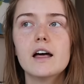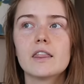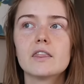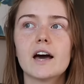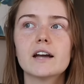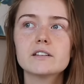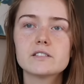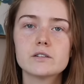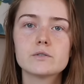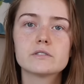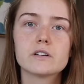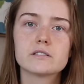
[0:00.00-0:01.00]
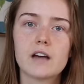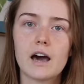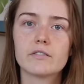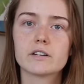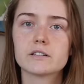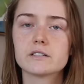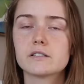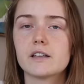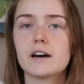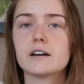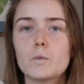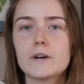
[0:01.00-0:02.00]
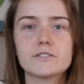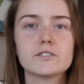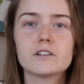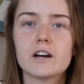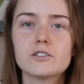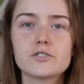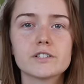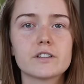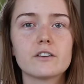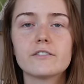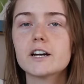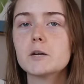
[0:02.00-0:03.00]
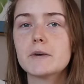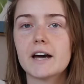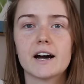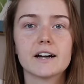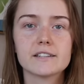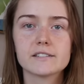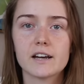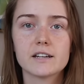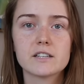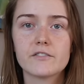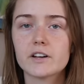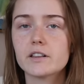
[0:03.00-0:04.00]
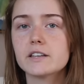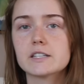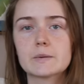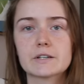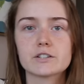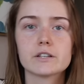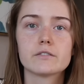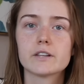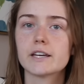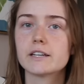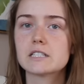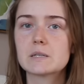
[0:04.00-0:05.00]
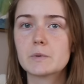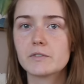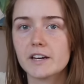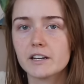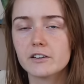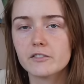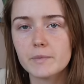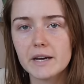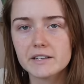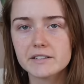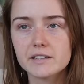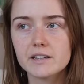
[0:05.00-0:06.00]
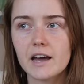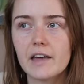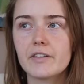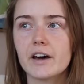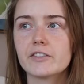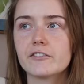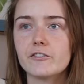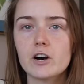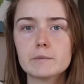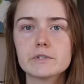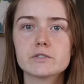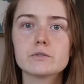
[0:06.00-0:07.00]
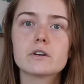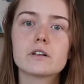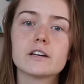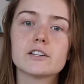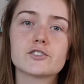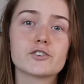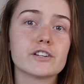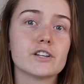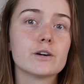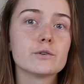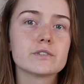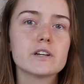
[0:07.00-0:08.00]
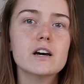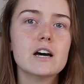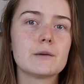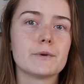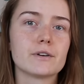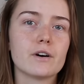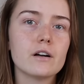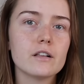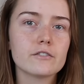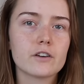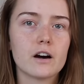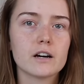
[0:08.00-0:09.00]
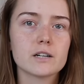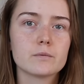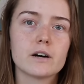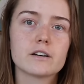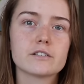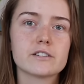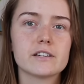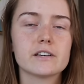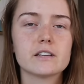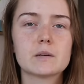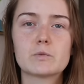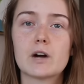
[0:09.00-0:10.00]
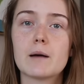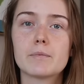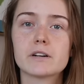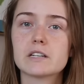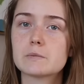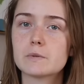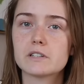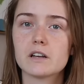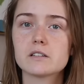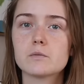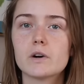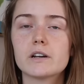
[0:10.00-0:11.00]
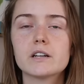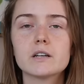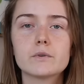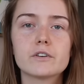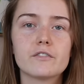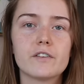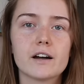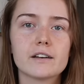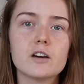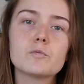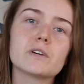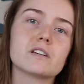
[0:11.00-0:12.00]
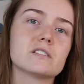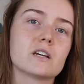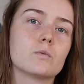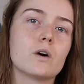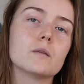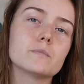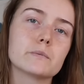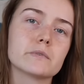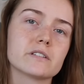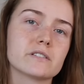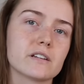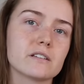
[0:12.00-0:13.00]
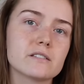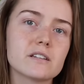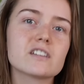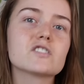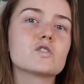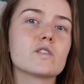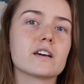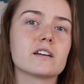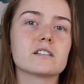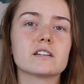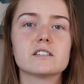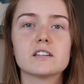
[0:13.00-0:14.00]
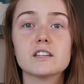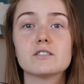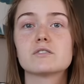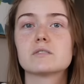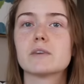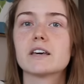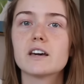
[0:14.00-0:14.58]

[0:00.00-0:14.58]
that is used as evidence that Western countries are very behind scientifically, especially related to preventative medicine, and that the pharmaceutical industry knows about all of Kangen water's healing properties, but doesn't want anyone to find out because they want people to stay sick so they can continue to make